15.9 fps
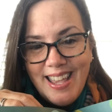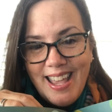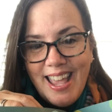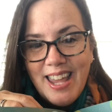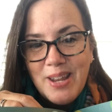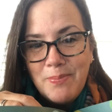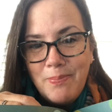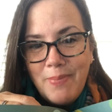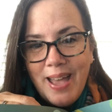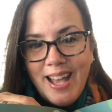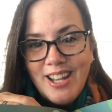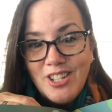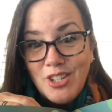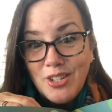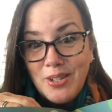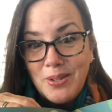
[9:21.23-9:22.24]
and
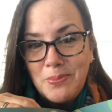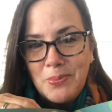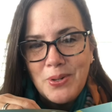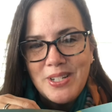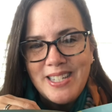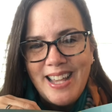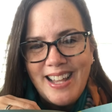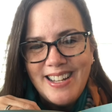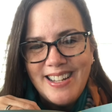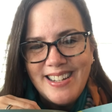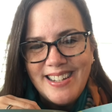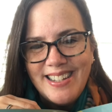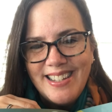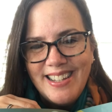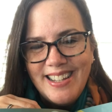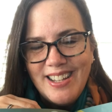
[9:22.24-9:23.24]
imagine and
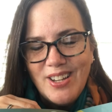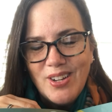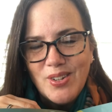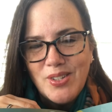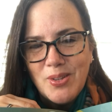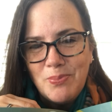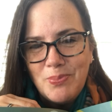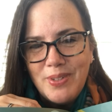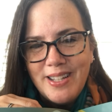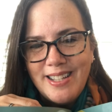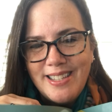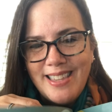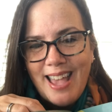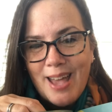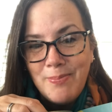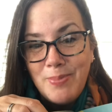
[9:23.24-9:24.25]
pretend you're someplace
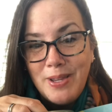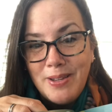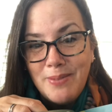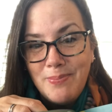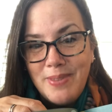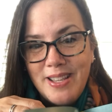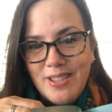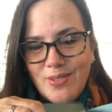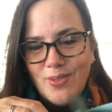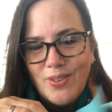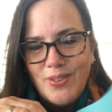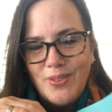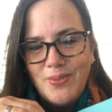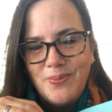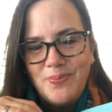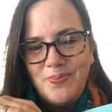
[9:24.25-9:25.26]
happy and
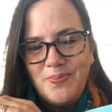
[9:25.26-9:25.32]
peaceful.